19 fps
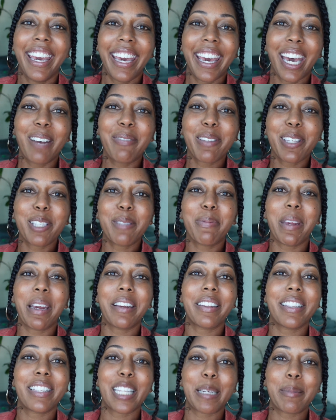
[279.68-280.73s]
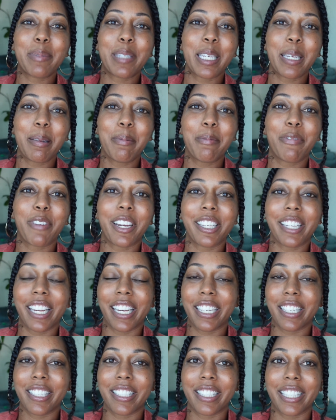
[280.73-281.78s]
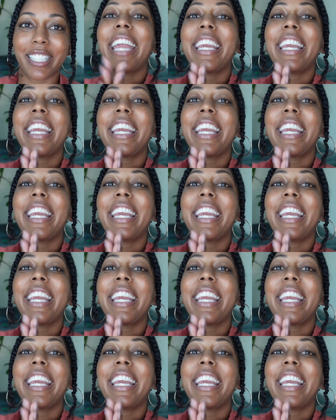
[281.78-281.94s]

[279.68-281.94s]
Helped us be on the same team financially.